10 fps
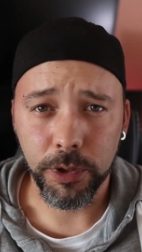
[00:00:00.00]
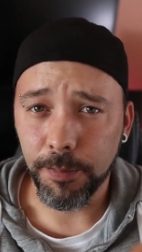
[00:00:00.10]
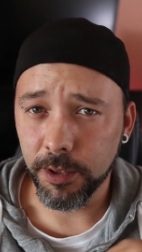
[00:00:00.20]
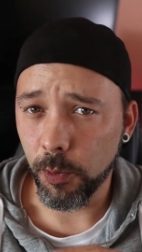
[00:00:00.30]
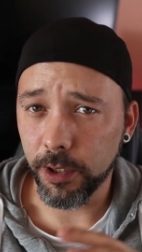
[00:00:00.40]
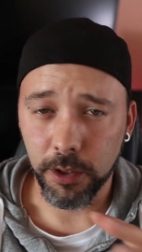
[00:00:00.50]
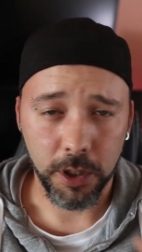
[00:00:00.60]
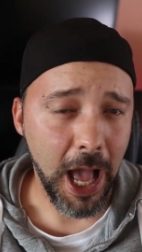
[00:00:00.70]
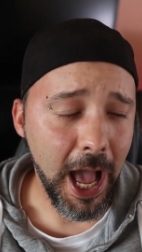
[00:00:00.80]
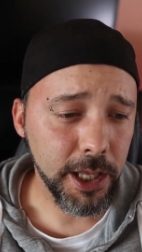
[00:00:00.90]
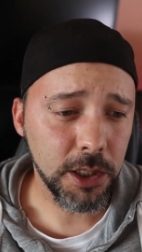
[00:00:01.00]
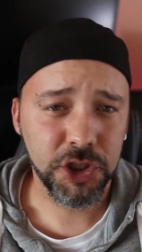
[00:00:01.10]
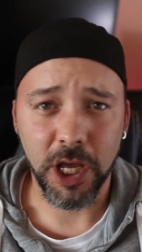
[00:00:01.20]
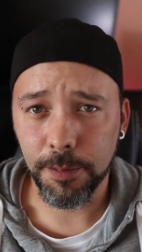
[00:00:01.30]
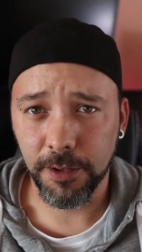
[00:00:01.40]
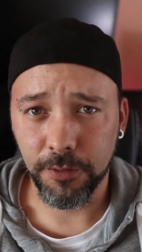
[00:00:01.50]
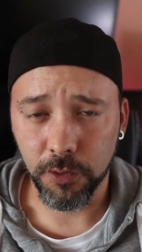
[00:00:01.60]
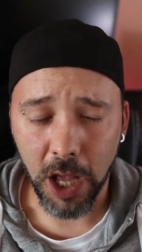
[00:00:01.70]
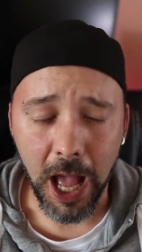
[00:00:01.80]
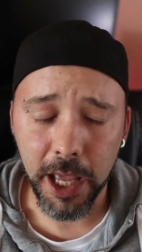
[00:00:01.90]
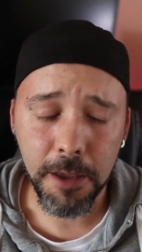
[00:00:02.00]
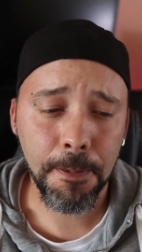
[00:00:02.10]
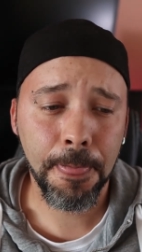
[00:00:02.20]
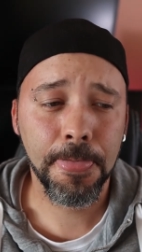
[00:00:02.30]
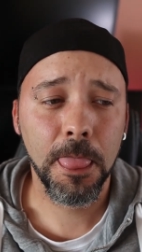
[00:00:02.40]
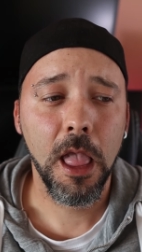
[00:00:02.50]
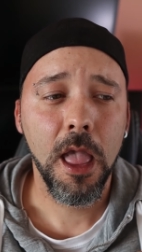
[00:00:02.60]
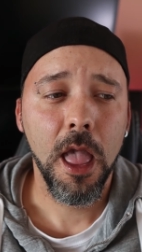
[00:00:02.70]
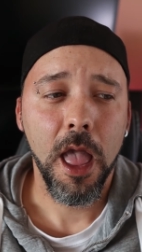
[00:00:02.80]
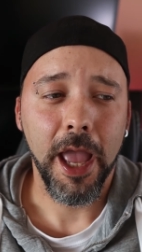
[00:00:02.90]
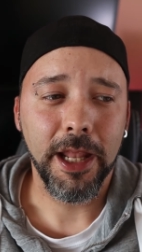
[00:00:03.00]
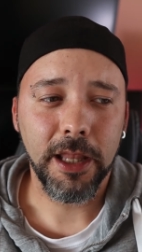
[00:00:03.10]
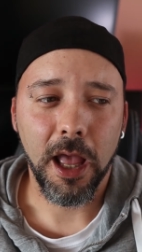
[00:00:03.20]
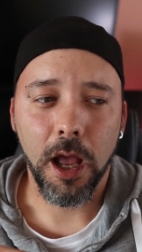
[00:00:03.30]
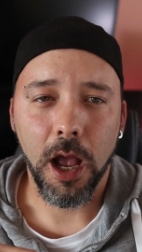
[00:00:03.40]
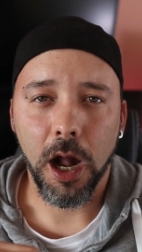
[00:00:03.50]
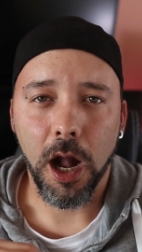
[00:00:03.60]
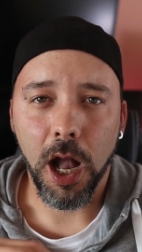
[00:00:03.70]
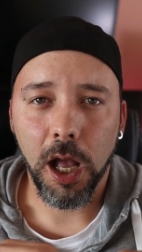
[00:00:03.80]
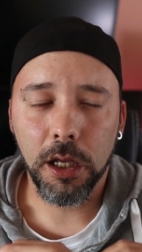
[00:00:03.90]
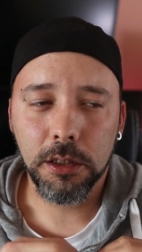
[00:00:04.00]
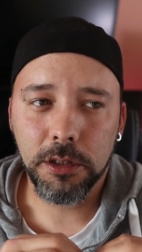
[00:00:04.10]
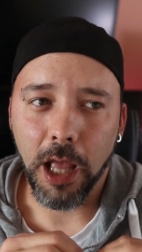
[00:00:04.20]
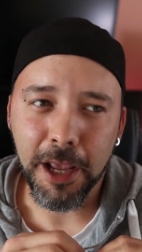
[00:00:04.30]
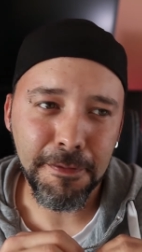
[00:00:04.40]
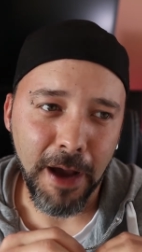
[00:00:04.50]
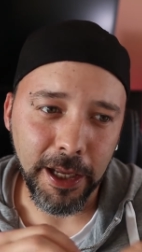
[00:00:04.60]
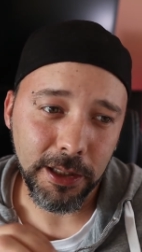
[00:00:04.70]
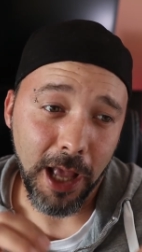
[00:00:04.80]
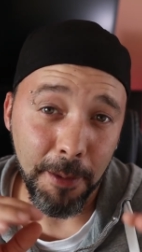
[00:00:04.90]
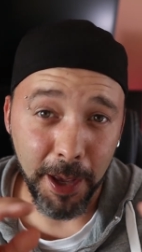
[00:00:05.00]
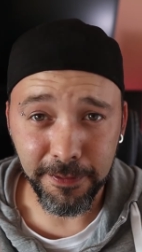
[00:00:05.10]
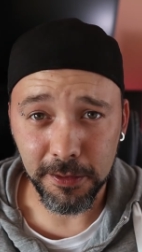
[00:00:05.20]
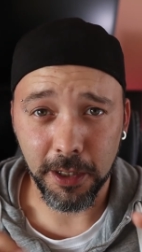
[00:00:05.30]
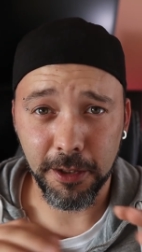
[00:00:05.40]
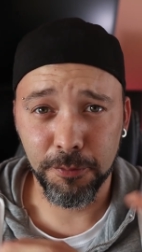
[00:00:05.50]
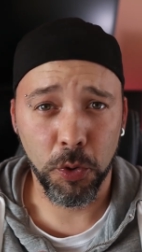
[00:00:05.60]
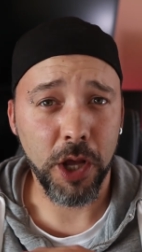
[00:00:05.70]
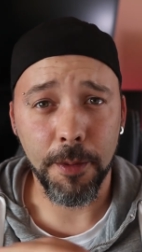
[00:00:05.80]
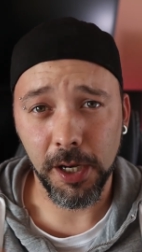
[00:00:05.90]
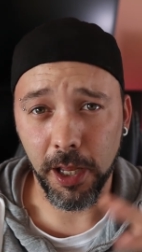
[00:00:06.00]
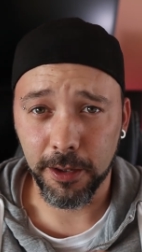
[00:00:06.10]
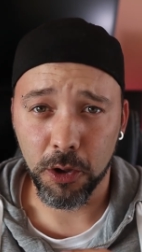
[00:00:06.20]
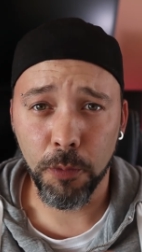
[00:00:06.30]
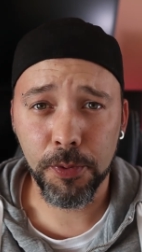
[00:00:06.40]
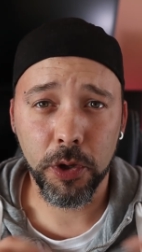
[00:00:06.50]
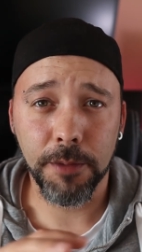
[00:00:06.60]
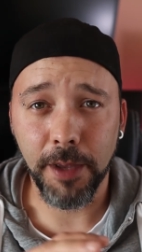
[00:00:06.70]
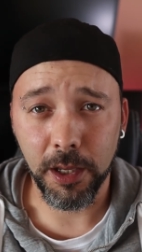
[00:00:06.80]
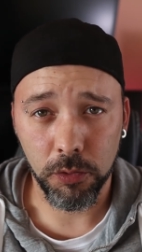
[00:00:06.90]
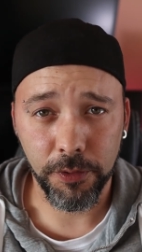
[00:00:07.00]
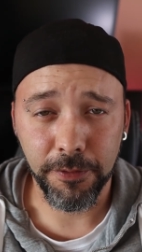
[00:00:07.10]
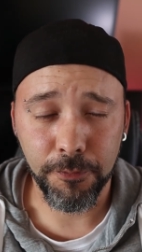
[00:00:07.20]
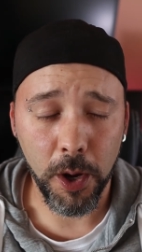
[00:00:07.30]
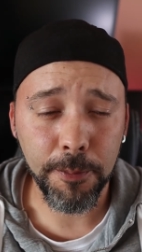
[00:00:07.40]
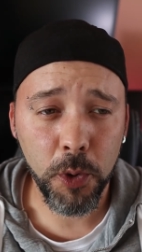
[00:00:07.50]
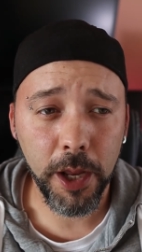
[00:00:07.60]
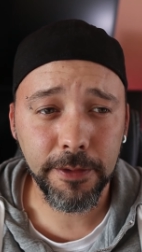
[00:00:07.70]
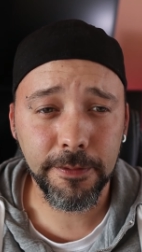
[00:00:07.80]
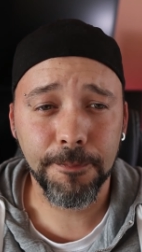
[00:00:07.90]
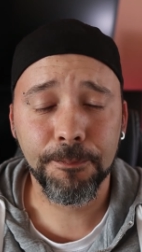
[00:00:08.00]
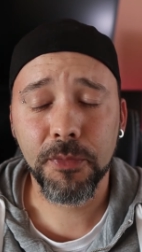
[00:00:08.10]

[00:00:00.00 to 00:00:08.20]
with the bitrate high, sharpness on high. And I find amazing that a small camera like the GoPro can make all these frame rates.